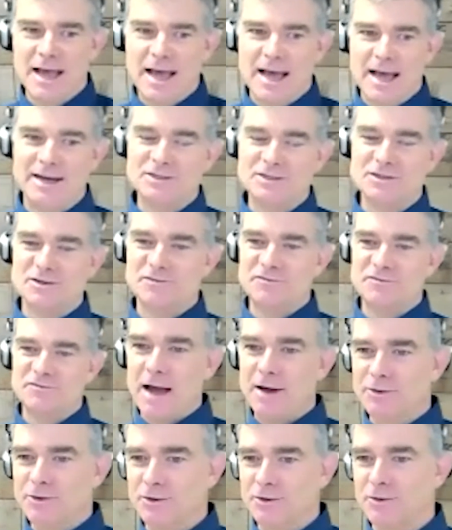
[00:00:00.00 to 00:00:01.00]
and he's a
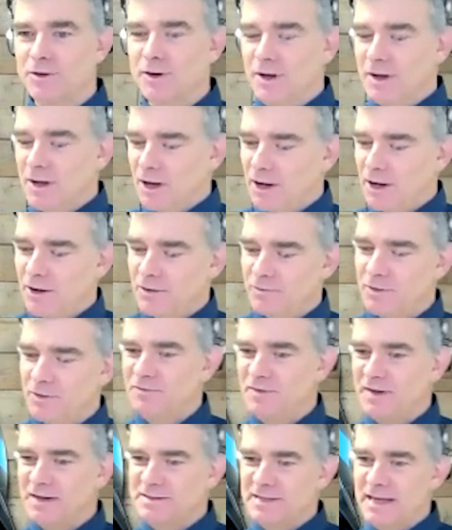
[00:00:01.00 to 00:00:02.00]
founder of a
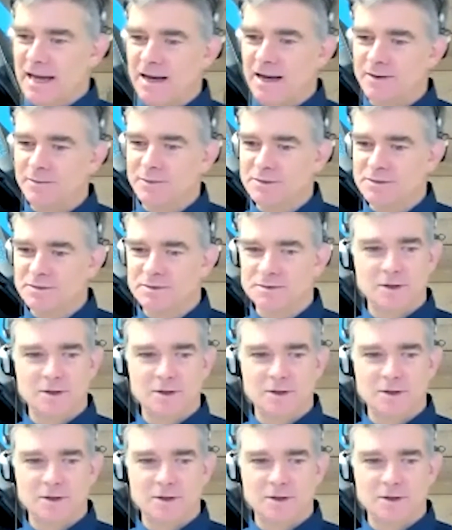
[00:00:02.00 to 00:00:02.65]
fantabulous